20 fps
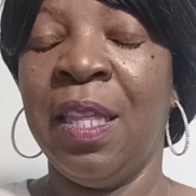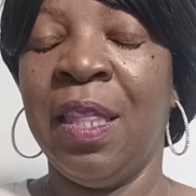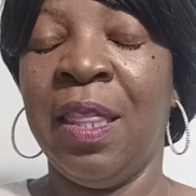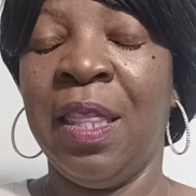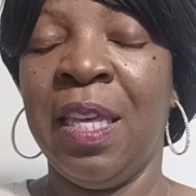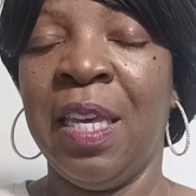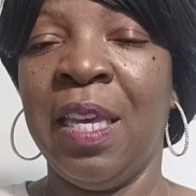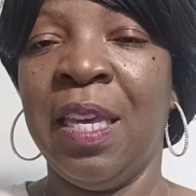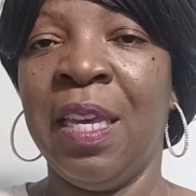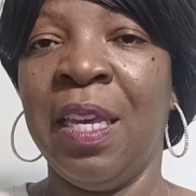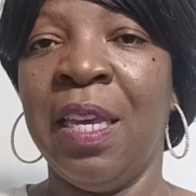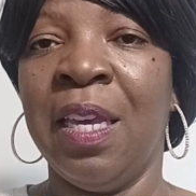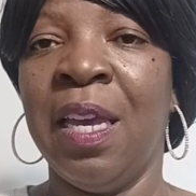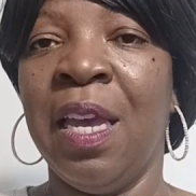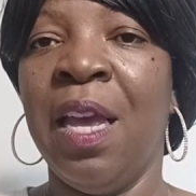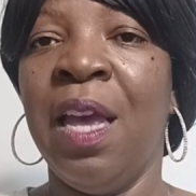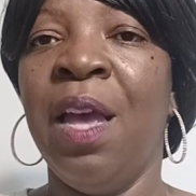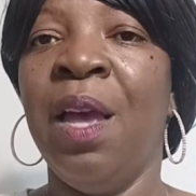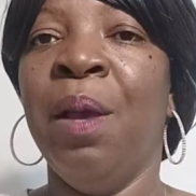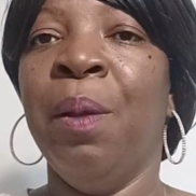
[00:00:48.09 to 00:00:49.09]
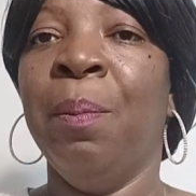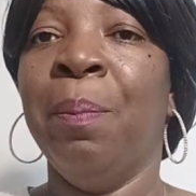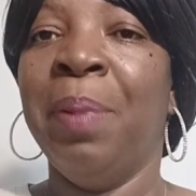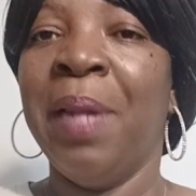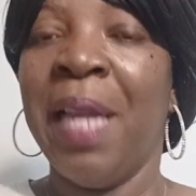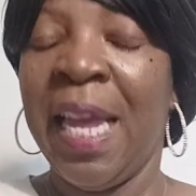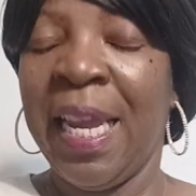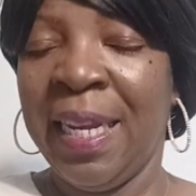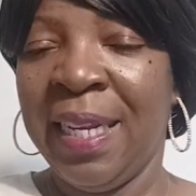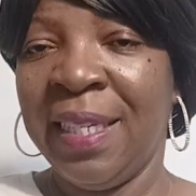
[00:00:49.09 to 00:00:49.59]
the
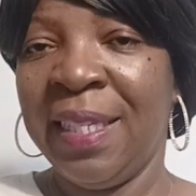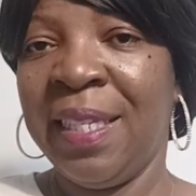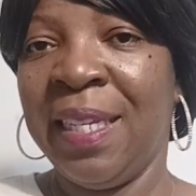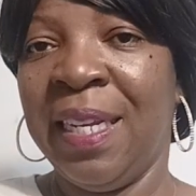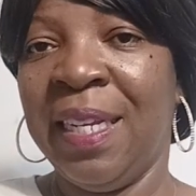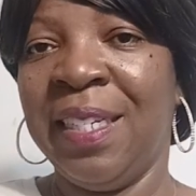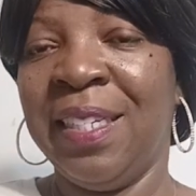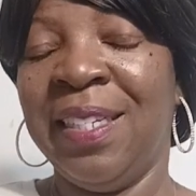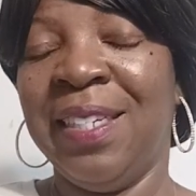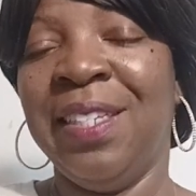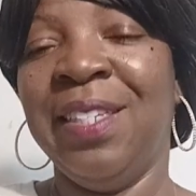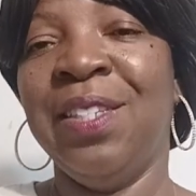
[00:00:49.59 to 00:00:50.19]
blanket section.